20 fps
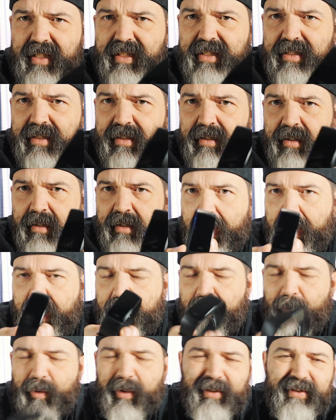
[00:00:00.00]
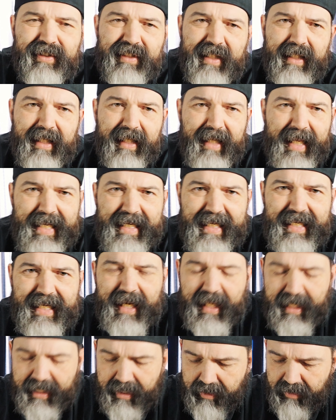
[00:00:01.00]
it's I want to say
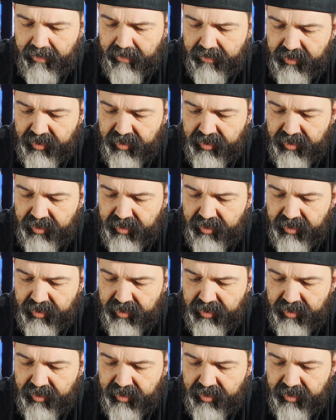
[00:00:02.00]
ladylike